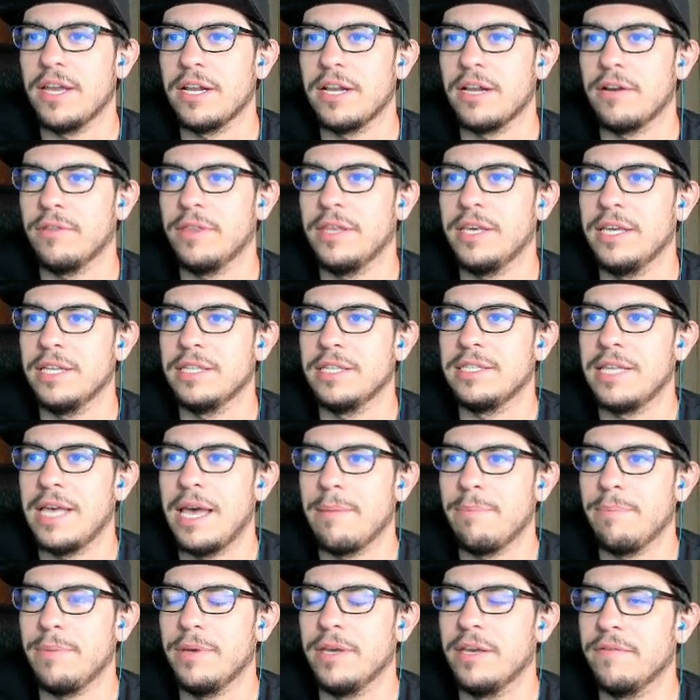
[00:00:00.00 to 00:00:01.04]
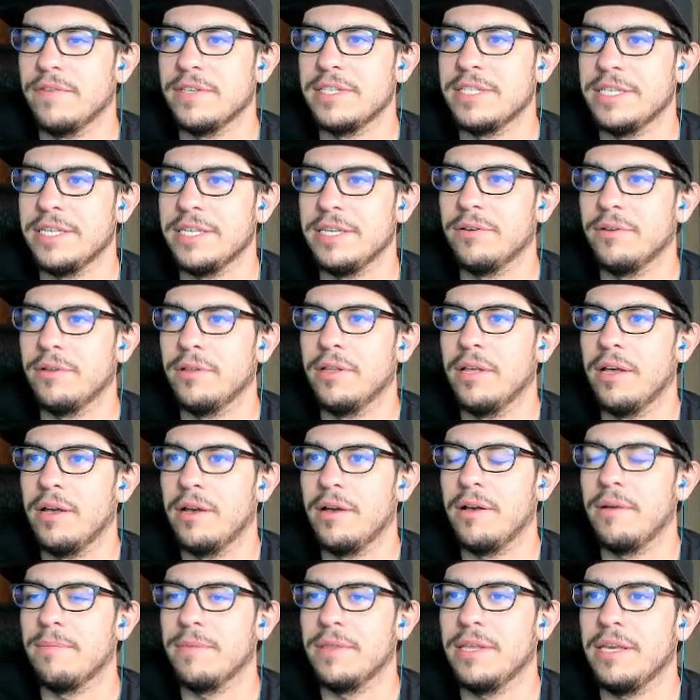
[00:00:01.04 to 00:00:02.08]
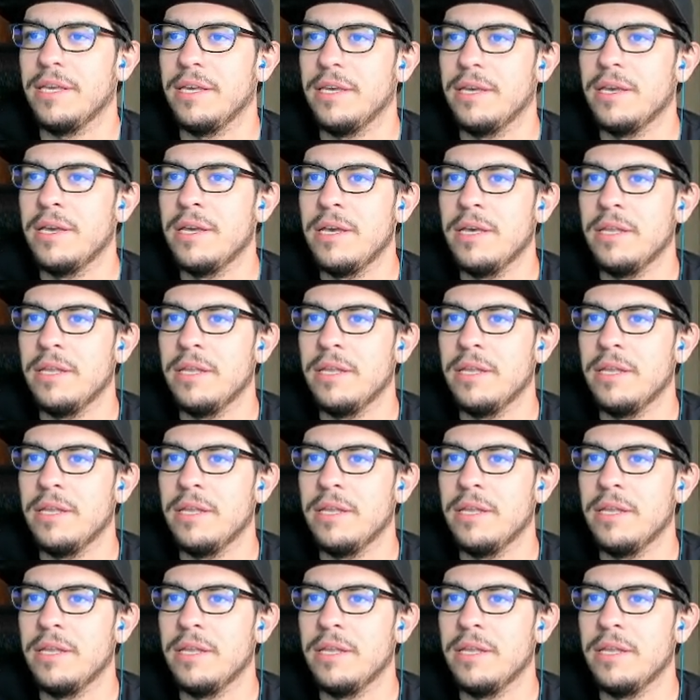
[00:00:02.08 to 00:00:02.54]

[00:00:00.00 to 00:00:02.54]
I don't think it's that big of a deal. The